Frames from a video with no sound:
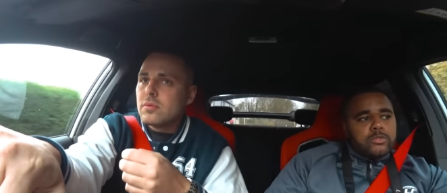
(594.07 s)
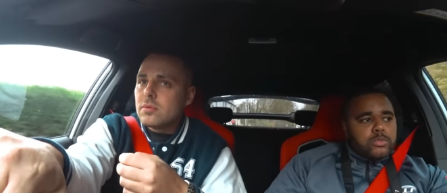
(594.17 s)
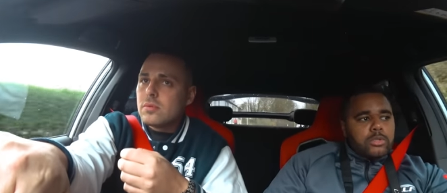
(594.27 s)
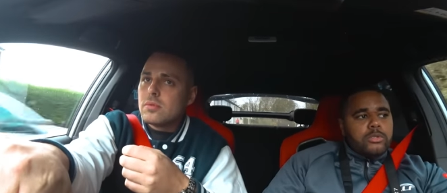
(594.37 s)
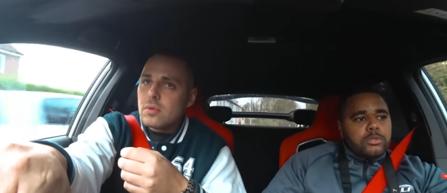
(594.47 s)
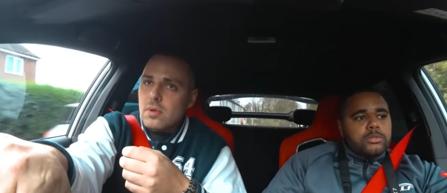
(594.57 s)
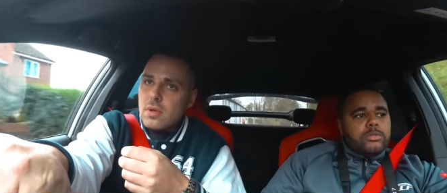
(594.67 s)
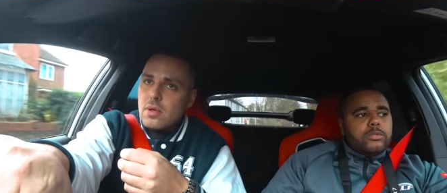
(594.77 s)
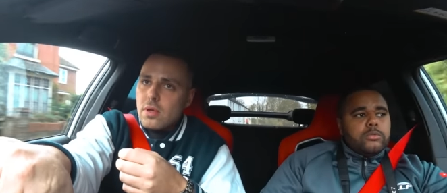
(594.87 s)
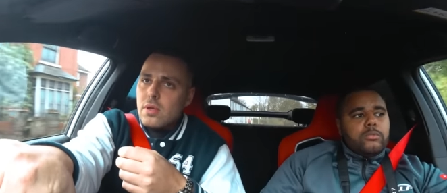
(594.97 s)
Speaker 1: as well.
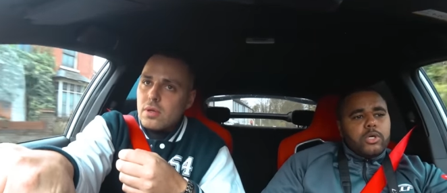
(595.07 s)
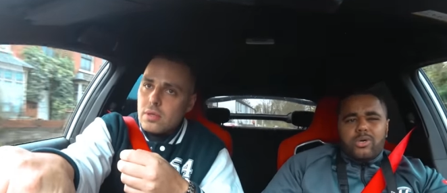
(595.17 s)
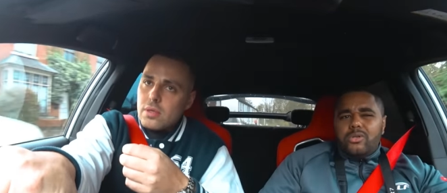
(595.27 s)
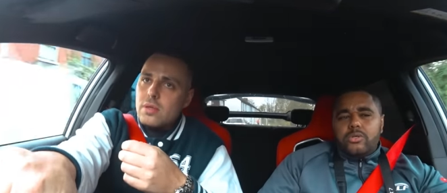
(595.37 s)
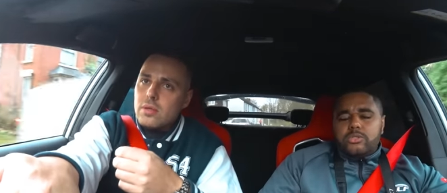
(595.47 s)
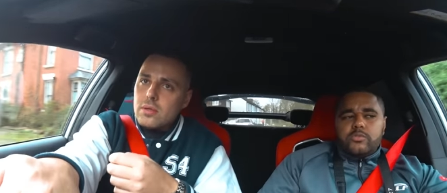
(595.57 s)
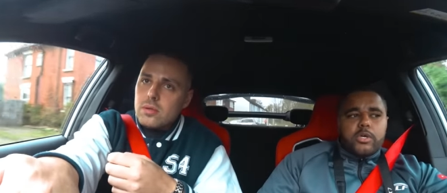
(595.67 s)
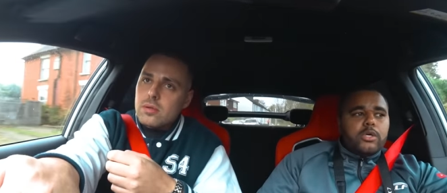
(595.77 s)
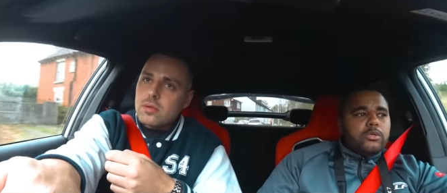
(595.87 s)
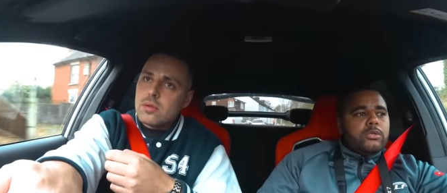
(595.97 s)
I've got a lot of stuff
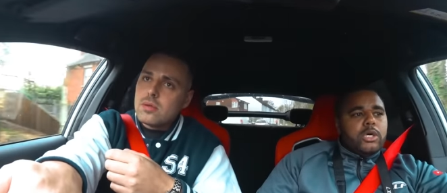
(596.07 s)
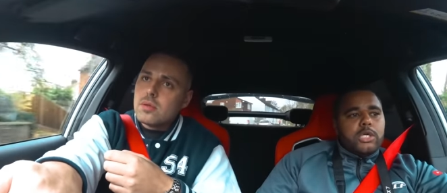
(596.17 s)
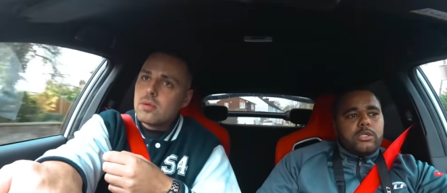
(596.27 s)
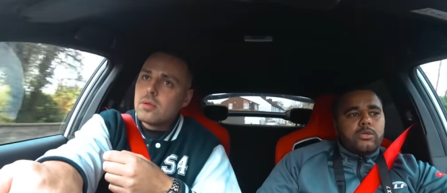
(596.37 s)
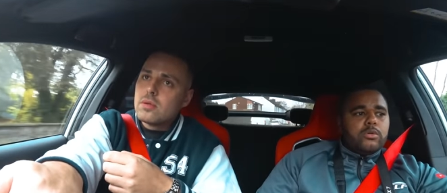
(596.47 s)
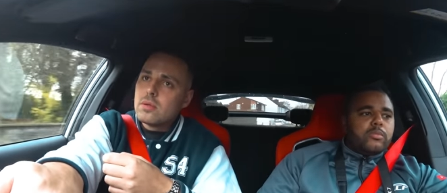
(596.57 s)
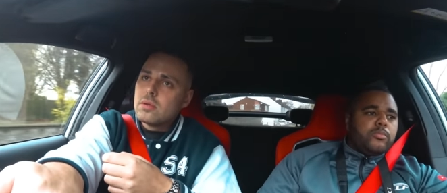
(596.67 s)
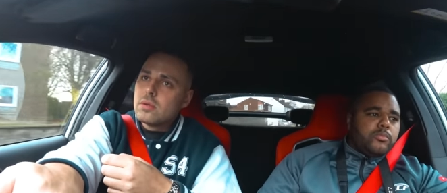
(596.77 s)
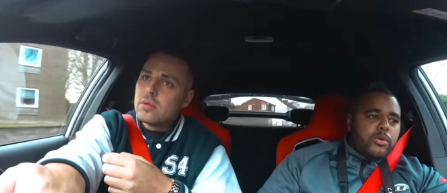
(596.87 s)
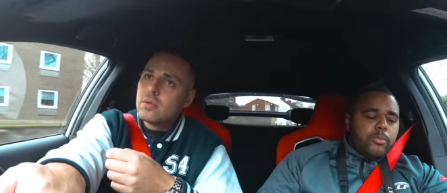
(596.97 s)
going on, like you know,
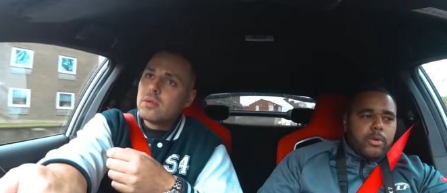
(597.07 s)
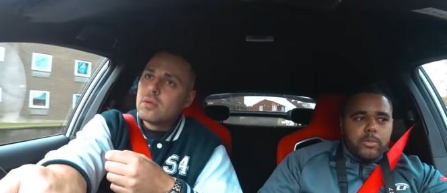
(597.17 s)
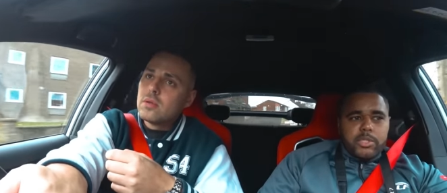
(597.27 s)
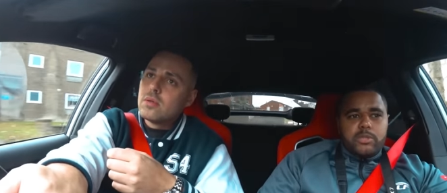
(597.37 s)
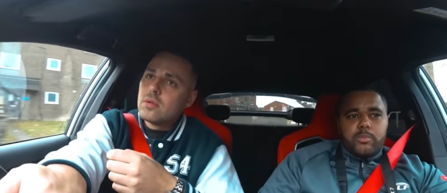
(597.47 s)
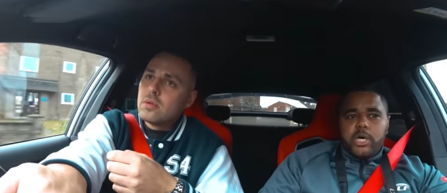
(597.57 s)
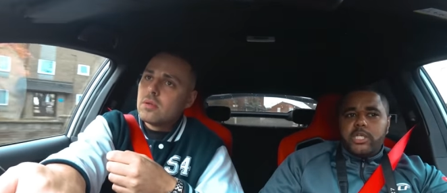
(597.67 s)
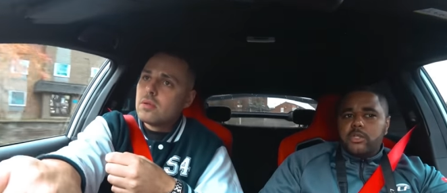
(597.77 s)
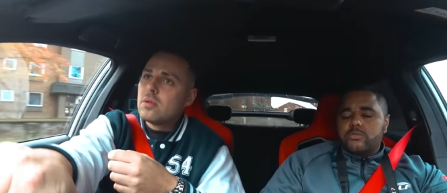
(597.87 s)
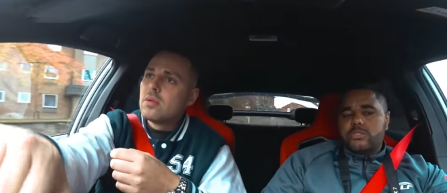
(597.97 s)
I might be
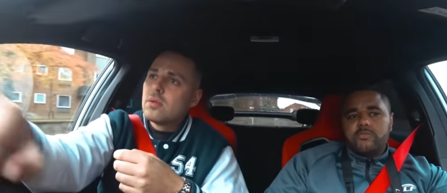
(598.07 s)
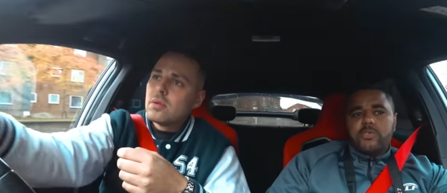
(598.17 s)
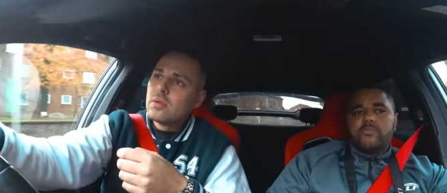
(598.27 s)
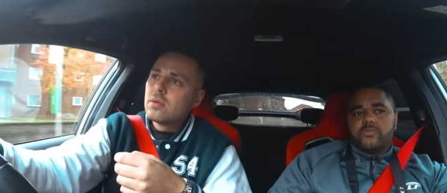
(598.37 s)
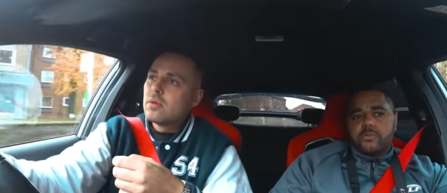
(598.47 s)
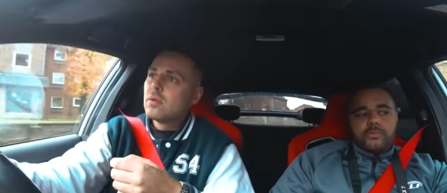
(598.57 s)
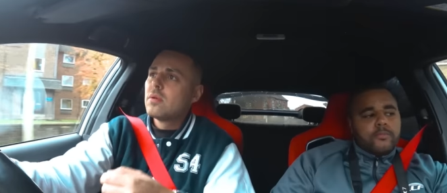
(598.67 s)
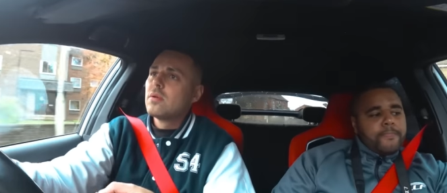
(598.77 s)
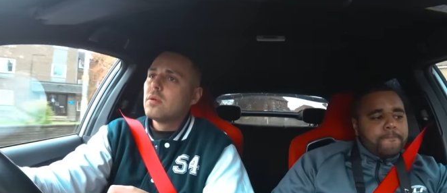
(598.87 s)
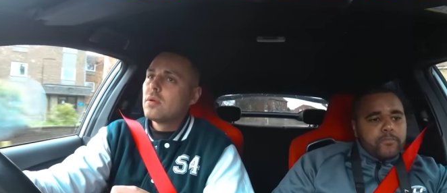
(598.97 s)
buying a little Civic or
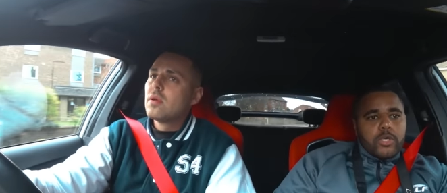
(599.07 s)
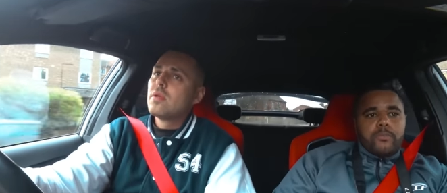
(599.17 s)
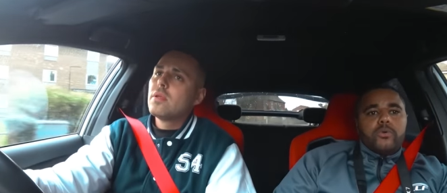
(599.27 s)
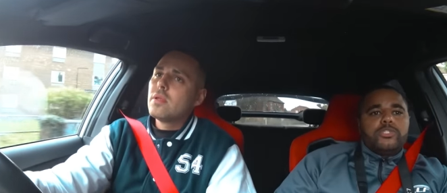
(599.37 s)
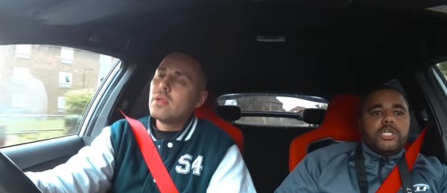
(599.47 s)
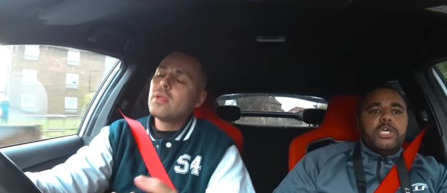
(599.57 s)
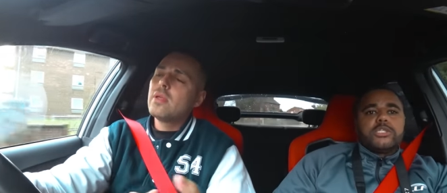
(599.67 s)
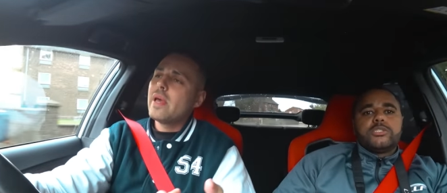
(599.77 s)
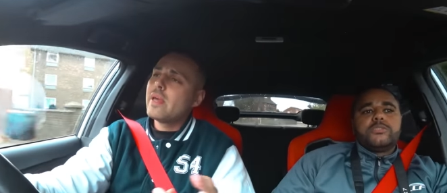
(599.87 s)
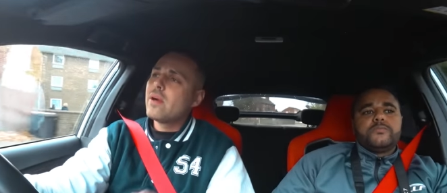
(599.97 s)
project.
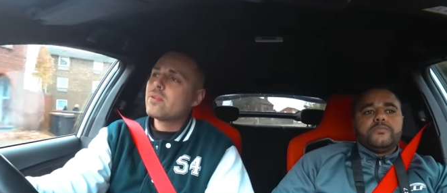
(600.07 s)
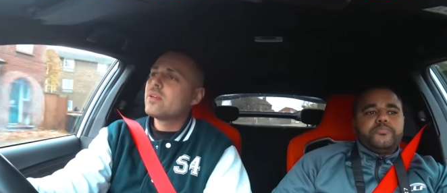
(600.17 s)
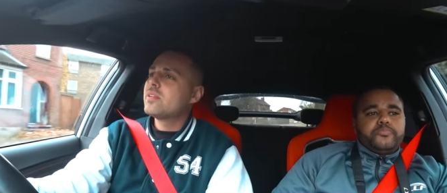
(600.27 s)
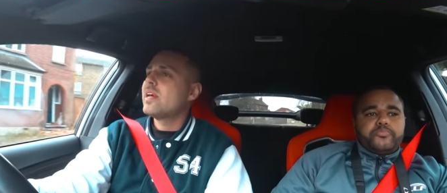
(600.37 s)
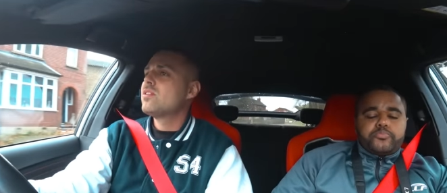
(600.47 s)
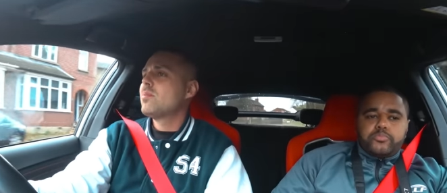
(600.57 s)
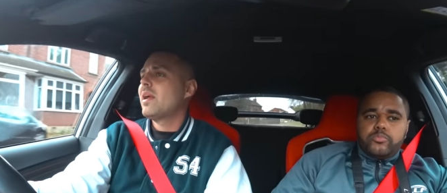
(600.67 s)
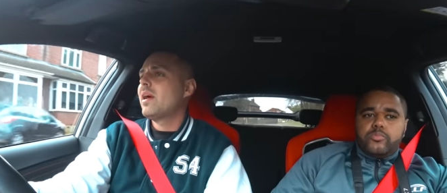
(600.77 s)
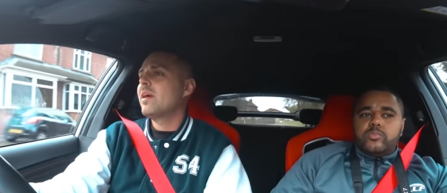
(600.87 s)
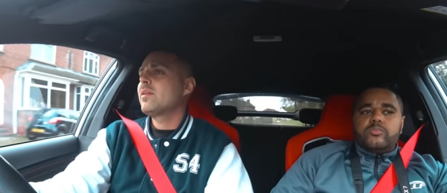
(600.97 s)
Yeah,
Speaker 2: yeah, I was going to say to you
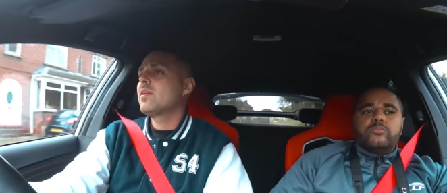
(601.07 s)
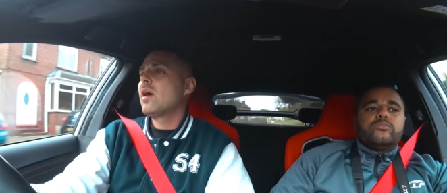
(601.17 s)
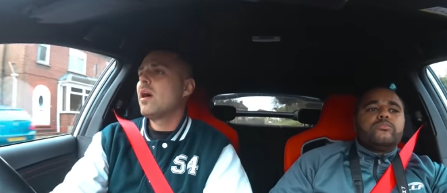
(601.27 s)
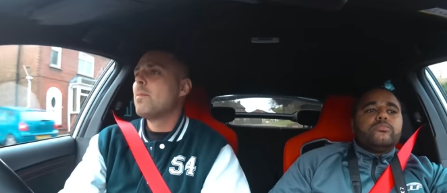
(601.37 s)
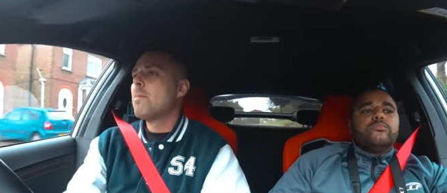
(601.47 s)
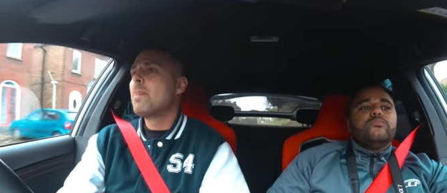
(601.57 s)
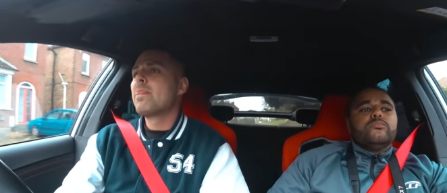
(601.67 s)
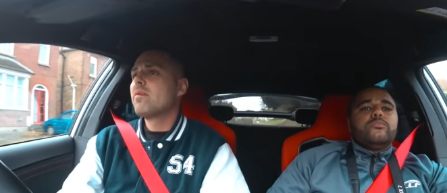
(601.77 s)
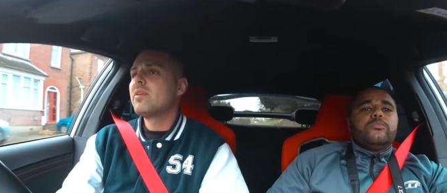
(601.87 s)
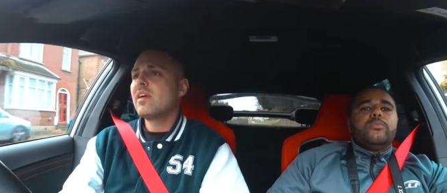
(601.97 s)
about that.
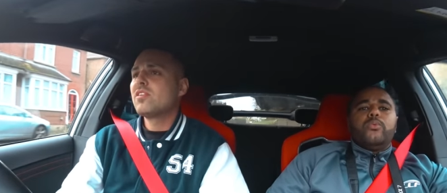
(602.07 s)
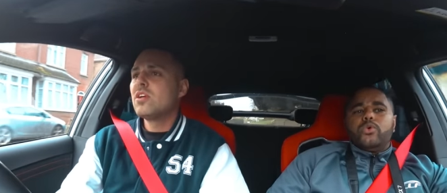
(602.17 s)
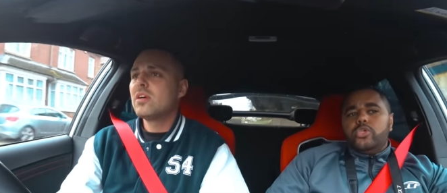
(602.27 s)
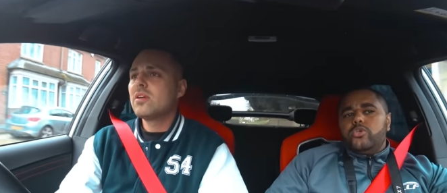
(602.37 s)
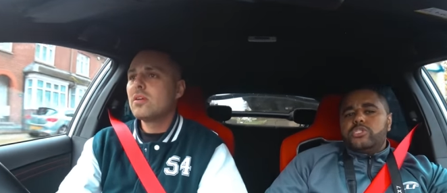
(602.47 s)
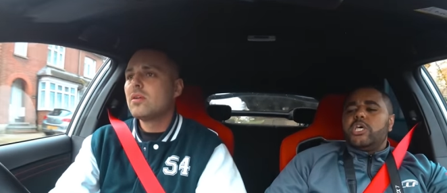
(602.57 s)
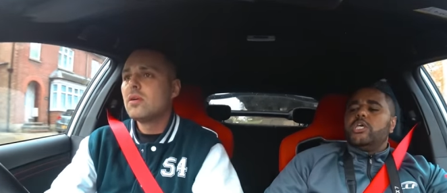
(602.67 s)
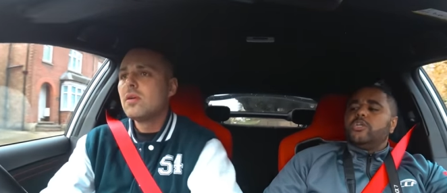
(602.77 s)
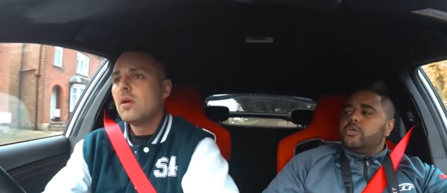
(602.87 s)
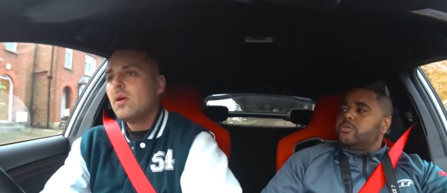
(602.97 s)
Um, yeah, so what are you
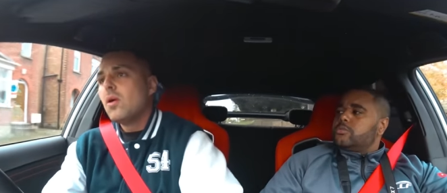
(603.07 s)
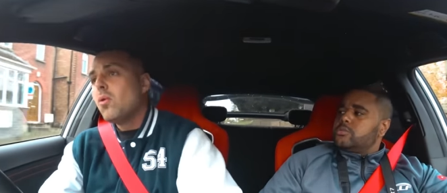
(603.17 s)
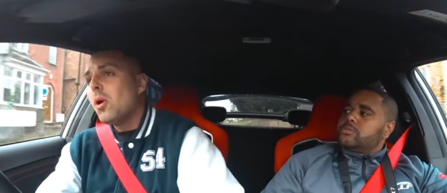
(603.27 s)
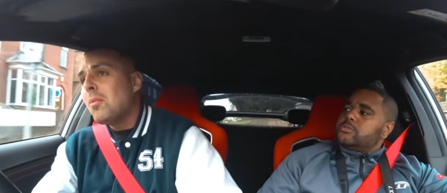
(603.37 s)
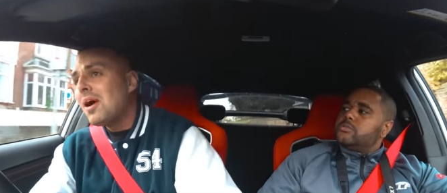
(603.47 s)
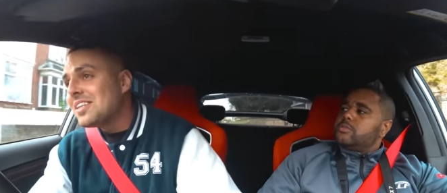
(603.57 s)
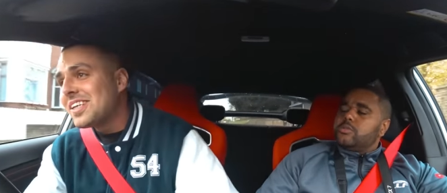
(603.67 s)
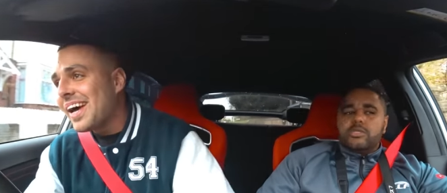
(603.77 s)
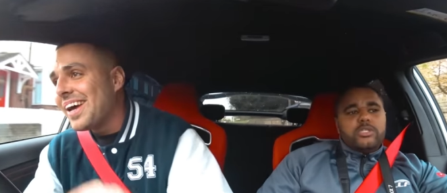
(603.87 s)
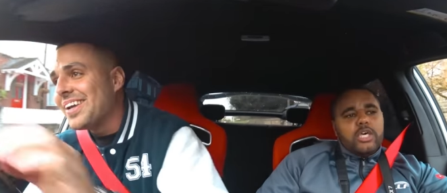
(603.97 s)
saying though? What am I
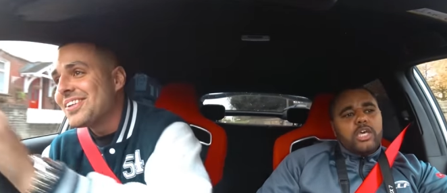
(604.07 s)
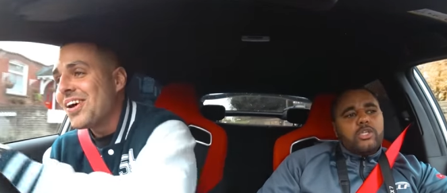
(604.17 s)
saying? Yeah,